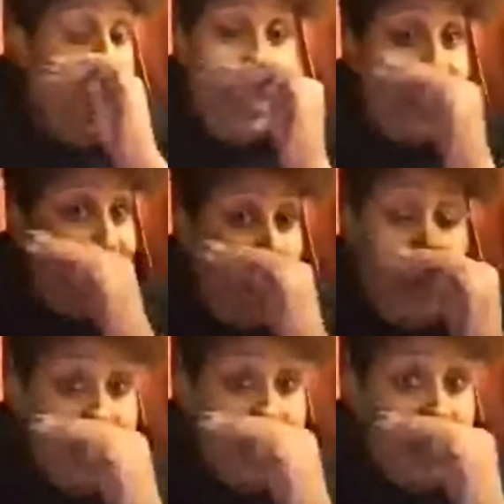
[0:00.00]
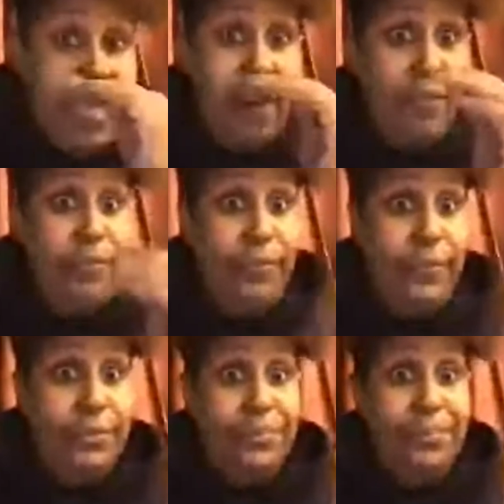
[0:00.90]
Agent Orange
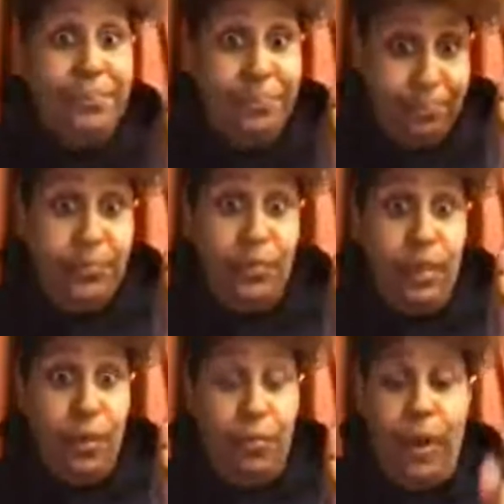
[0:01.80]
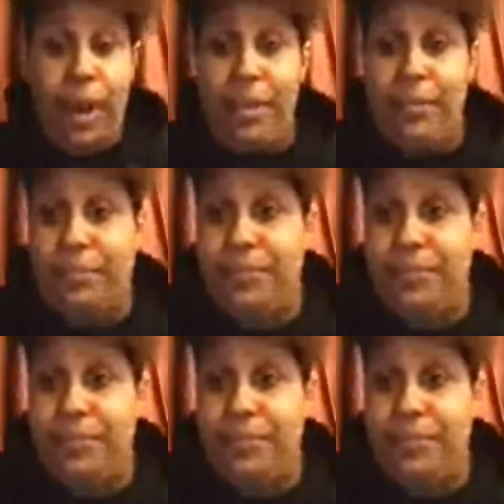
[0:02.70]
himself. Right.